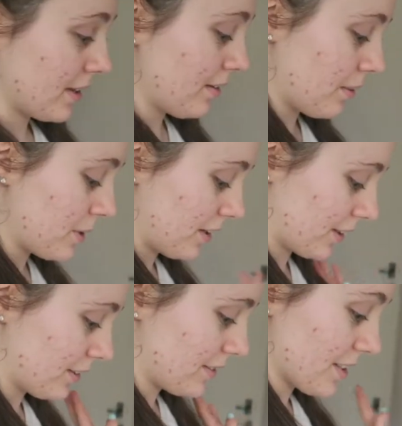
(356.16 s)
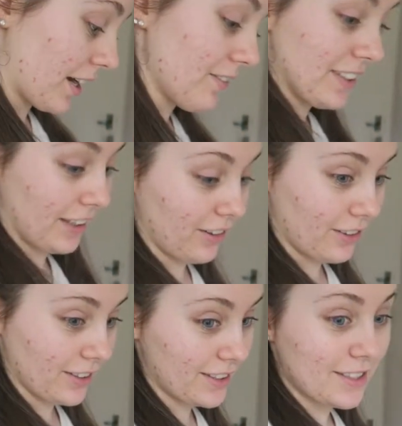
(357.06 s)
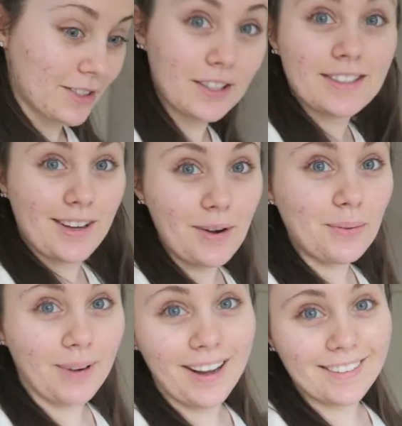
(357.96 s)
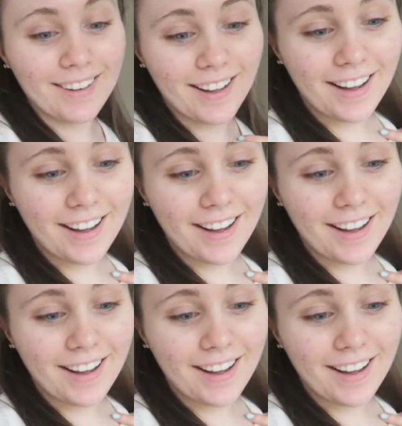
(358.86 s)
get, I mean, like, it's not even little. Like it's, it's going well.